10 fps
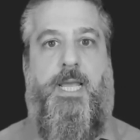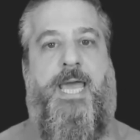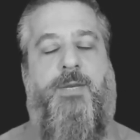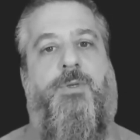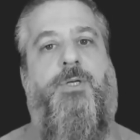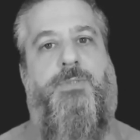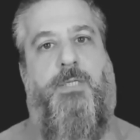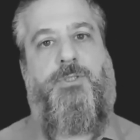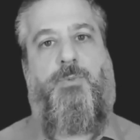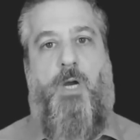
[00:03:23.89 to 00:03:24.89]
Anyone who
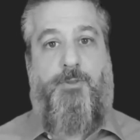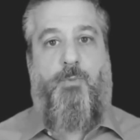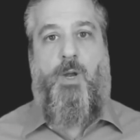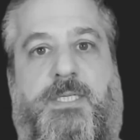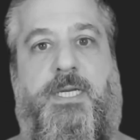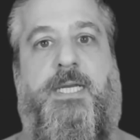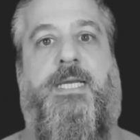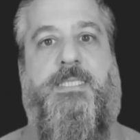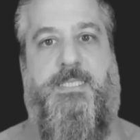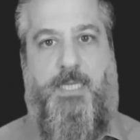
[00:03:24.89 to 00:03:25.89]
tells you otherwise
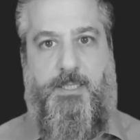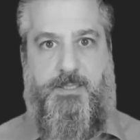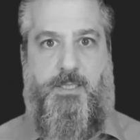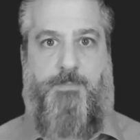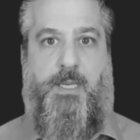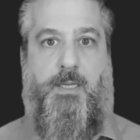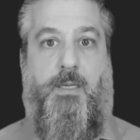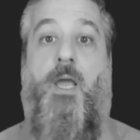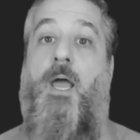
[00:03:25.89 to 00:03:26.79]
is selling something,